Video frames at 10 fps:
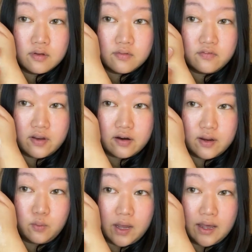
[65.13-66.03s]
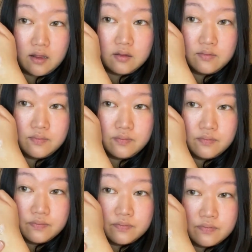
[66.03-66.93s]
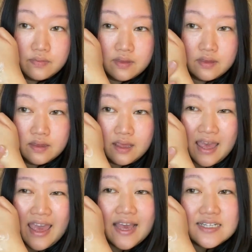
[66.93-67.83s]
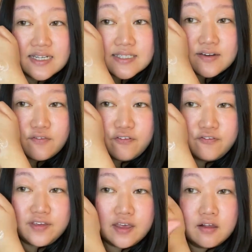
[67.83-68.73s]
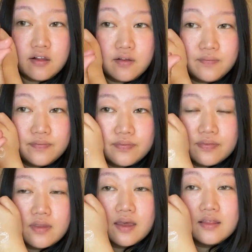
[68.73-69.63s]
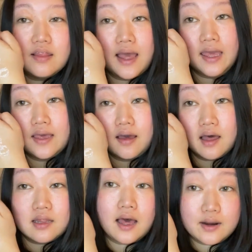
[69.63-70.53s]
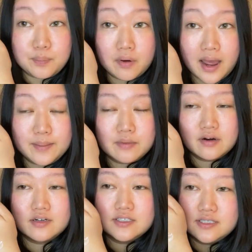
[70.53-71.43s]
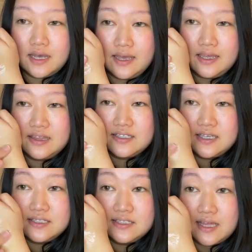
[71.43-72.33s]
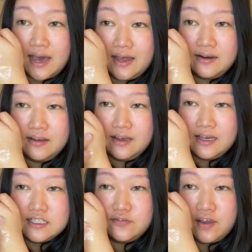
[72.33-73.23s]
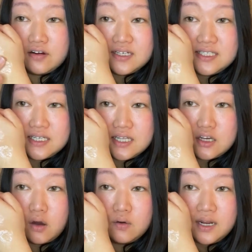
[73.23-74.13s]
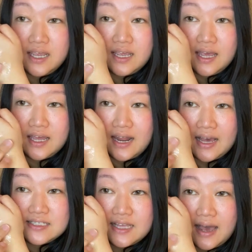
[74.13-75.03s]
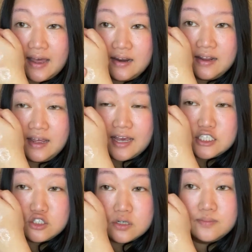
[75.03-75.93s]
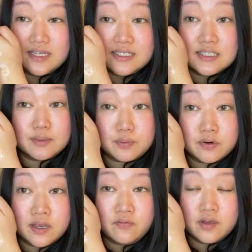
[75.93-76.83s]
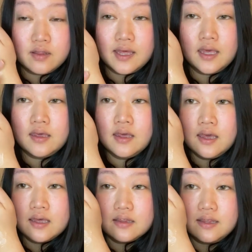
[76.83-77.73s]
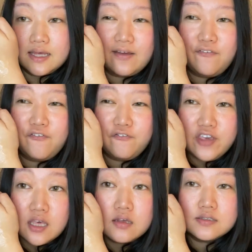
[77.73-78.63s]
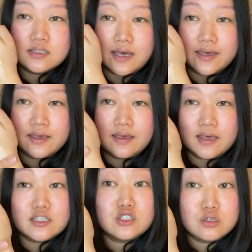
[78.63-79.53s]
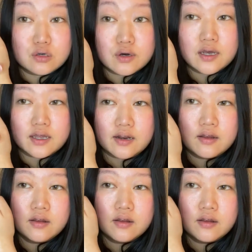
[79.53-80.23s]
very well. It doesn't feel like a lot of primers, like in the sense that it's very silicone-y and has that extremely slippery feeling. This feels like it's good